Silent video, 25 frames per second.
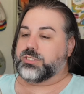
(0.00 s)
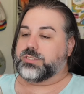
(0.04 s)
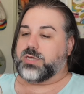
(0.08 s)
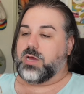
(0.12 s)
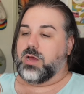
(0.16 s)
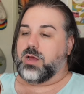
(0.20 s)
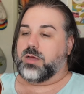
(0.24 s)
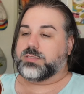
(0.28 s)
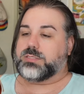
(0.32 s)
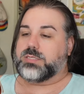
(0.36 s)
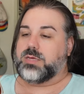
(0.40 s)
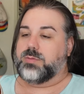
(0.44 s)
is
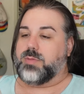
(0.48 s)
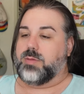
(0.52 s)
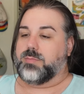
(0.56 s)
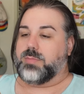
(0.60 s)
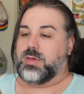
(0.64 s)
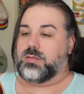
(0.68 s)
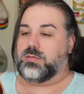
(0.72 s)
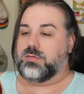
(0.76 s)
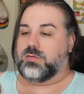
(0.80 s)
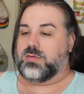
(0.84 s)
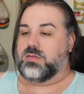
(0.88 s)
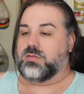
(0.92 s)
awesome. I
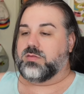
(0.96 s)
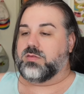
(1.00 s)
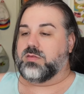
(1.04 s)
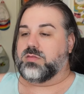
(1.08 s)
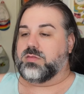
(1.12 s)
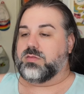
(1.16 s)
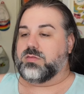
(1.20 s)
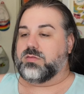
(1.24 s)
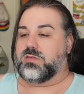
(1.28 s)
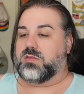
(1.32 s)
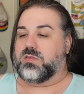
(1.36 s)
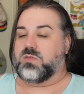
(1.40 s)
mean, since
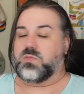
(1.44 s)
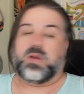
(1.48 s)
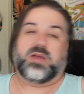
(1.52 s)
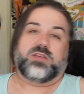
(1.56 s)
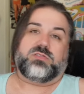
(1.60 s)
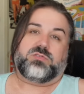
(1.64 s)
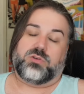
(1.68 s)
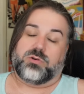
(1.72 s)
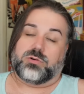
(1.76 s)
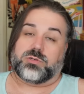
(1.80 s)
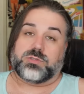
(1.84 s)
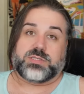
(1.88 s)
it's the
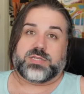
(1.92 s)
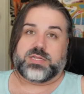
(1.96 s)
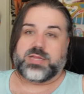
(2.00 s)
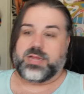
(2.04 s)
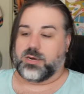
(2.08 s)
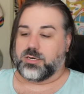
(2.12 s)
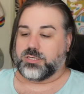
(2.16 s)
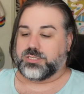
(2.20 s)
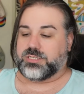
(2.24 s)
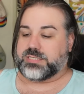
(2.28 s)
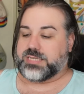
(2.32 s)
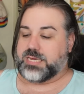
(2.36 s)
Spice Girls and
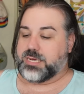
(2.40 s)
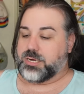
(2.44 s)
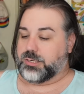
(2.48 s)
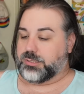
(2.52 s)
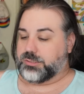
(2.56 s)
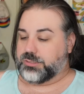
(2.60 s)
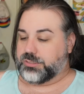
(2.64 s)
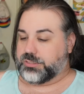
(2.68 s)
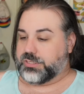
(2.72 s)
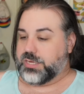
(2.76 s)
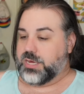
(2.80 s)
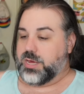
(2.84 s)
they are
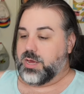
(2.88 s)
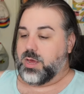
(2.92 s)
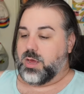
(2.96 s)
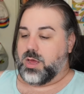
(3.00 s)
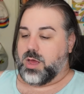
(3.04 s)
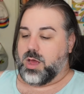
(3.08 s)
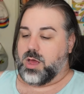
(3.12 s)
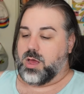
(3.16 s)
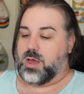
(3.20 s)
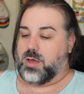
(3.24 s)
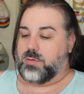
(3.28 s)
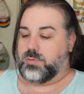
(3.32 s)
singers,
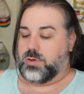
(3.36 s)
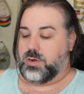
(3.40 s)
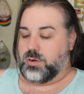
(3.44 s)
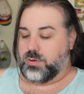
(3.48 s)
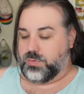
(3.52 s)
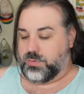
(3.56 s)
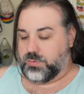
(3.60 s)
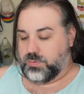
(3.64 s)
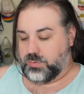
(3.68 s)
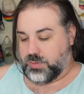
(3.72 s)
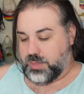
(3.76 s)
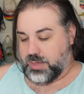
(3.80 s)
um, you
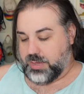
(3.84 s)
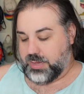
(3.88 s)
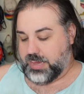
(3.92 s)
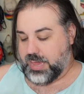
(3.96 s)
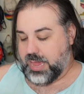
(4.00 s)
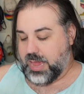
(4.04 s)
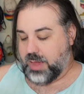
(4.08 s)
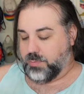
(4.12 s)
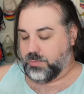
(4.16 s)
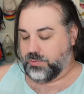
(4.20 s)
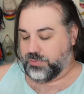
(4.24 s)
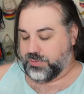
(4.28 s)
know, they
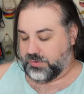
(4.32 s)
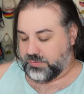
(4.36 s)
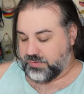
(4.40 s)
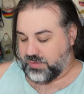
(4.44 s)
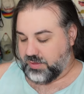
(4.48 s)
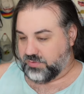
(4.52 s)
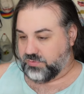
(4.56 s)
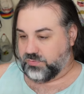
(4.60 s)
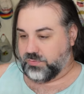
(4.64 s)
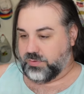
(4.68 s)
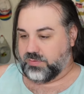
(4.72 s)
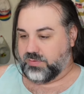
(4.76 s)
came with
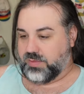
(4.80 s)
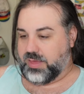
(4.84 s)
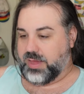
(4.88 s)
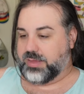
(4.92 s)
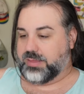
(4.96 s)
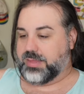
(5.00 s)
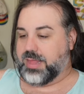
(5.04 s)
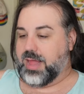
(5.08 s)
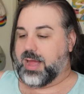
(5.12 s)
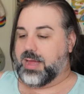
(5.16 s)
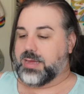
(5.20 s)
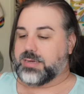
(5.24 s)
accessories
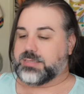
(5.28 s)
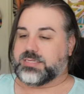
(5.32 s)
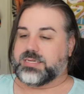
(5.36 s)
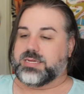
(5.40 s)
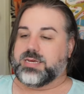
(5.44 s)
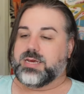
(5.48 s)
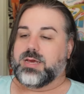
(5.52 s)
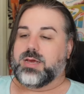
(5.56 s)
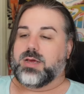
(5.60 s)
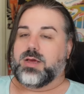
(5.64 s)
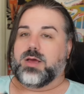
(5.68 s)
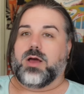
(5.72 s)
like that.
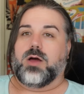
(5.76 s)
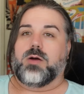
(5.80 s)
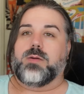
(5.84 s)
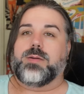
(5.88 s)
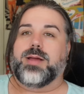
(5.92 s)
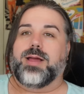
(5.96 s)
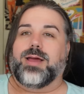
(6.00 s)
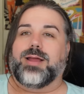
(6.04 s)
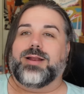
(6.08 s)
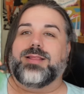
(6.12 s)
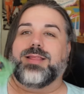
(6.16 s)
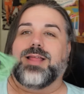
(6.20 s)

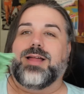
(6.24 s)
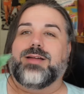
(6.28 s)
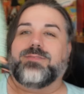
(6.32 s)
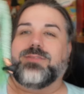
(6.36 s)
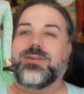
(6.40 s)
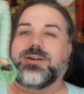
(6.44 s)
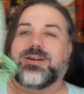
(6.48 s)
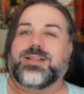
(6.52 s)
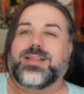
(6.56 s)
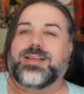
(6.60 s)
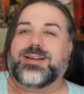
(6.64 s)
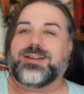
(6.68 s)
Oh, I
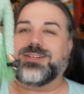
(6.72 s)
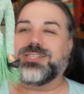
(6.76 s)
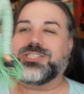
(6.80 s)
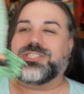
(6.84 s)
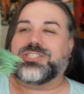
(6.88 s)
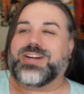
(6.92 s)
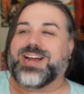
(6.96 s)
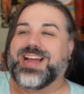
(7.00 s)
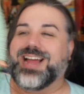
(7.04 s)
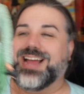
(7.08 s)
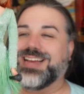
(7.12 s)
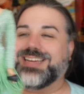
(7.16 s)
love her little
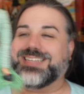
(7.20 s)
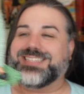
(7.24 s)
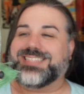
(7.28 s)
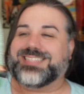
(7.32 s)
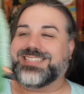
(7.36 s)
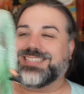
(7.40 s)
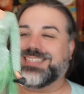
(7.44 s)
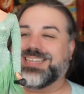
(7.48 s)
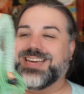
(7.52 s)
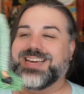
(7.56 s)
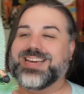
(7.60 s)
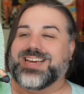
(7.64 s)

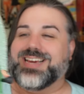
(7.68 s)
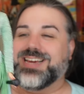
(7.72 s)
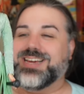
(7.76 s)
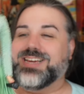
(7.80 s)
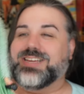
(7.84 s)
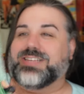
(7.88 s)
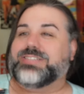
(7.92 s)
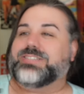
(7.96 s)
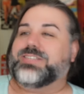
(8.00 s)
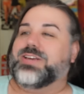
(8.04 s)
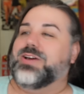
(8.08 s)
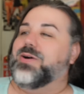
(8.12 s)
dress.
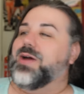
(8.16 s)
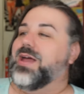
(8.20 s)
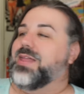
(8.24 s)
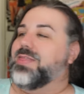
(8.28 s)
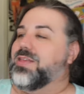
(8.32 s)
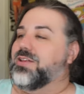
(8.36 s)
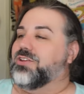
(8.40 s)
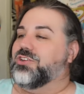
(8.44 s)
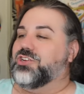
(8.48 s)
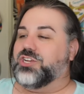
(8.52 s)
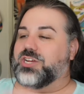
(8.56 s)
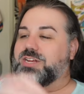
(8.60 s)
So,
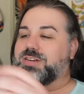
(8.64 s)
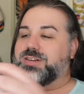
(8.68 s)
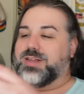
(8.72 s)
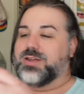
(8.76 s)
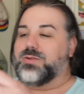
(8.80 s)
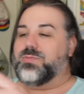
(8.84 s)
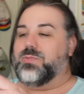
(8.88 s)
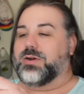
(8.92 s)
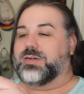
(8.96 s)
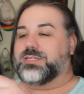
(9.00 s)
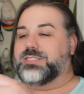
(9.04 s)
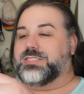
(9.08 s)
and then she
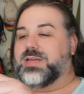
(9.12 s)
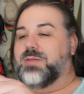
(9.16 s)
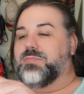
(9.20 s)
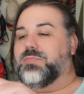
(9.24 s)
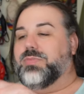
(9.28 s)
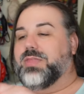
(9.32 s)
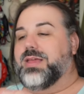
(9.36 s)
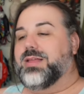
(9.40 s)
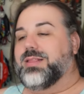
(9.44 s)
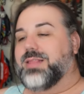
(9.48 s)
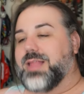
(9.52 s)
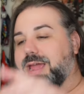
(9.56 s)
did wear
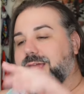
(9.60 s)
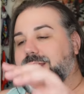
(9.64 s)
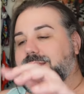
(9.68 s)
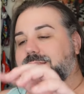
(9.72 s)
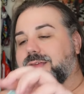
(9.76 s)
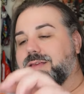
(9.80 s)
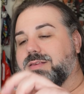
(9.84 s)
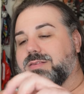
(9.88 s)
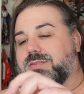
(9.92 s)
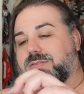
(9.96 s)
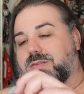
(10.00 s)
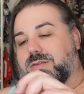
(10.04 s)
something like
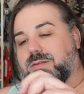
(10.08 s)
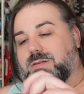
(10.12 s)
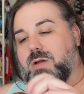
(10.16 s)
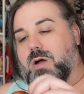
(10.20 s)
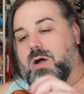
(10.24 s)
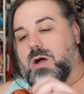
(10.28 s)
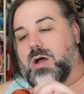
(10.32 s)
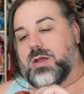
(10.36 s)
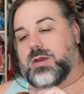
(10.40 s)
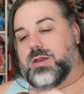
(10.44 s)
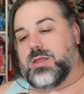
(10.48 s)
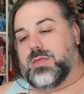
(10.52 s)
this
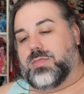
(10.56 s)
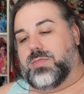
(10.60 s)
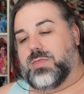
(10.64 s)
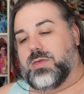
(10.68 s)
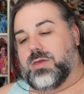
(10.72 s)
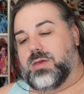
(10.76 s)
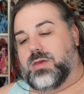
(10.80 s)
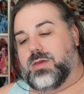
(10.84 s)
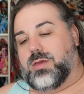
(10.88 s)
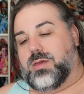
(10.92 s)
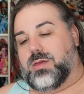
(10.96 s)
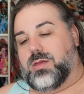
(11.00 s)
on
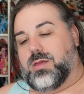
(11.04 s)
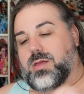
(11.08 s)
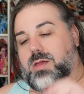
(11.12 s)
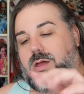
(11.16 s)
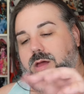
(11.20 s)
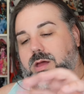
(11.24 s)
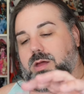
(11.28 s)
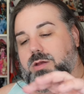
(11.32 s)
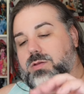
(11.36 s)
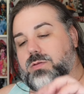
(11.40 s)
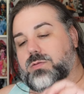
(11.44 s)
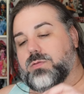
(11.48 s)
the,
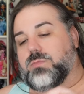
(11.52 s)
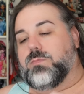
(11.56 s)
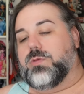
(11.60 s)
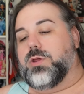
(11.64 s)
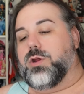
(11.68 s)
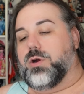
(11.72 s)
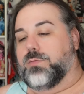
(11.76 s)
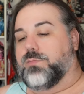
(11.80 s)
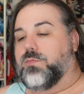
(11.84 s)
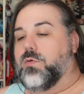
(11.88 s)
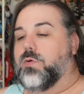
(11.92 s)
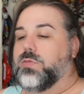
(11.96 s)
uh,
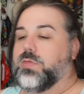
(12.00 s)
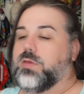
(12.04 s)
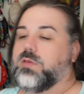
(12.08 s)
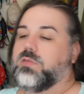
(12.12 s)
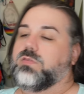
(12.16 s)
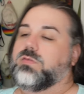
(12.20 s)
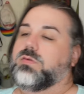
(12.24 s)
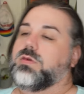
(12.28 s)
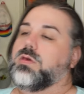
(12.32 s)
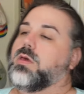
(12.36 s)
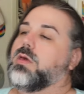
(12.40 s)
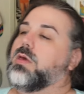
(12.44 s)
you know, for
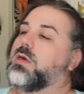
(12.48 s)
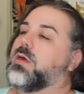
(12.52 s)
this